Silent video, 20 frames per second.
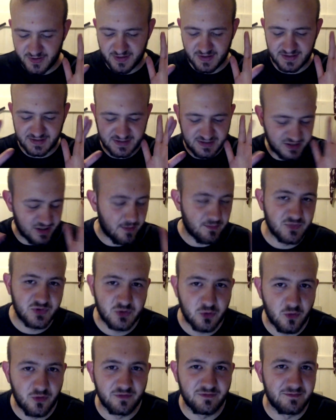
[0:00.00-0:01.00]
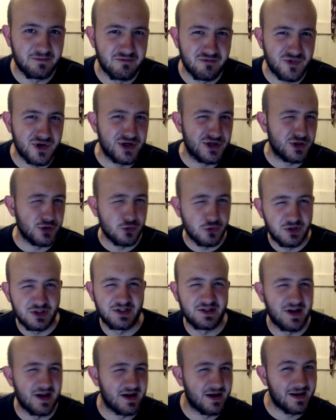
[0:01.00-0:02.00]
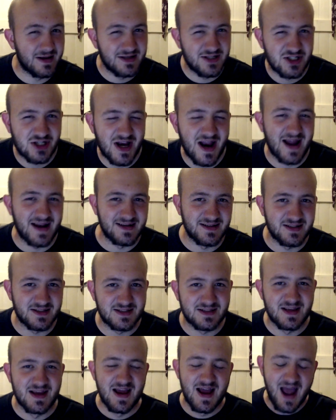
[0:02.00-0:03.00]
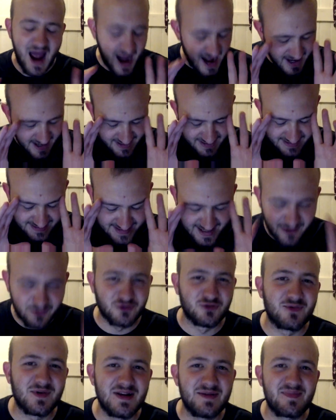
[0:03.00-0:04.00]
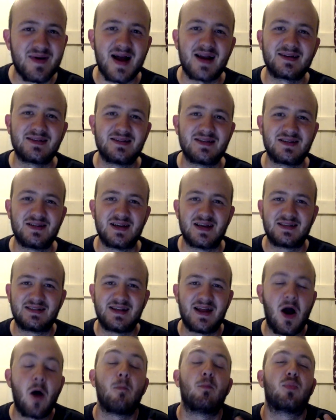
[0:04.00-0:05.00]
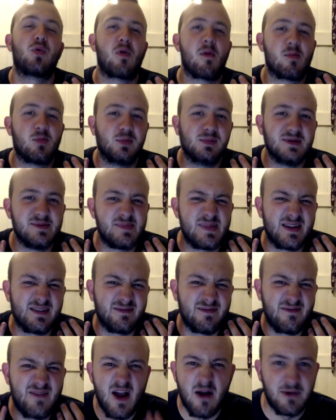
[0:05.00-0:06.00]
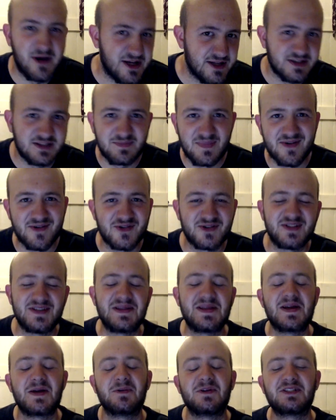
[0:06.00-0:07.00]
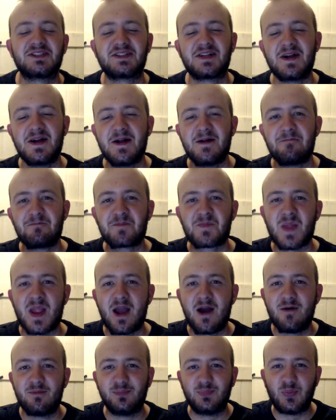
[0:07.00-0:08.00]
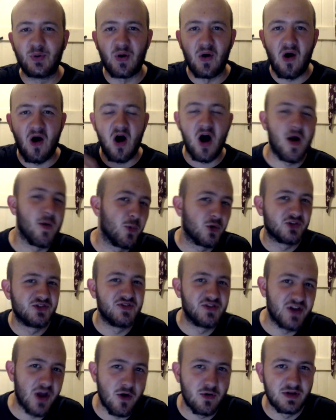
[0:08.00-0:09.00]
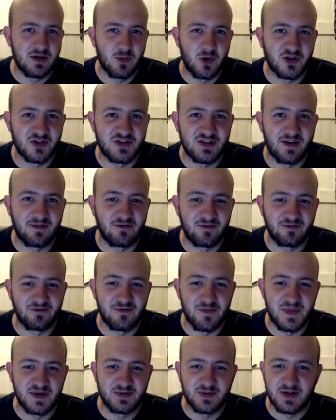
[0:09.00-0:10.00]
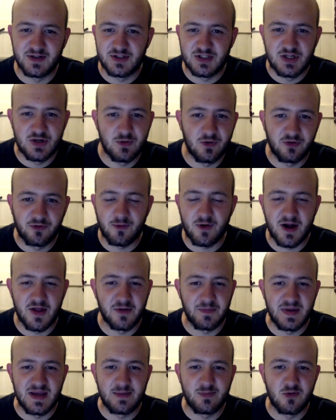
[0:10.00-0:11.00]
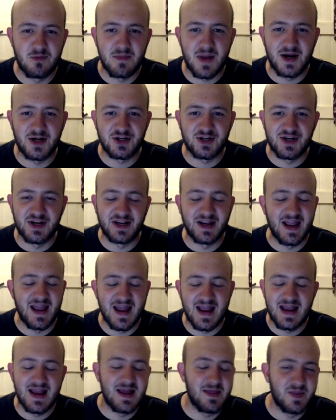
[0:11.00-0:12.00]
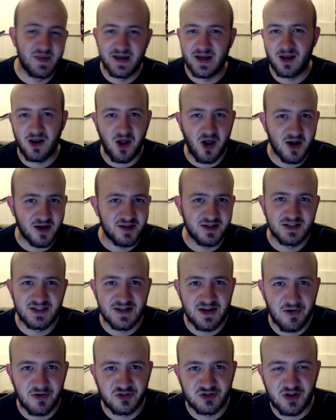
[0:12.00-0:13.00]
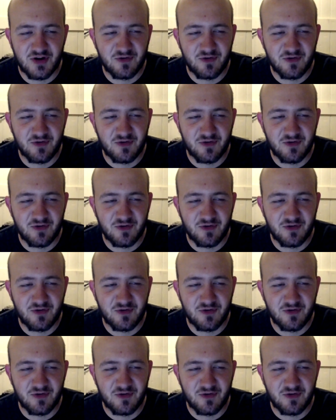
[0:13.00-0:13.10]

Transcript: that there's some sort of reduced chance, and it sounds really bad to suggest it, I'm probably being very conspiracy theorist, but I wasn't the only one suffering from this. We had 2 or 3 other people mentioning it in the Alliance, and I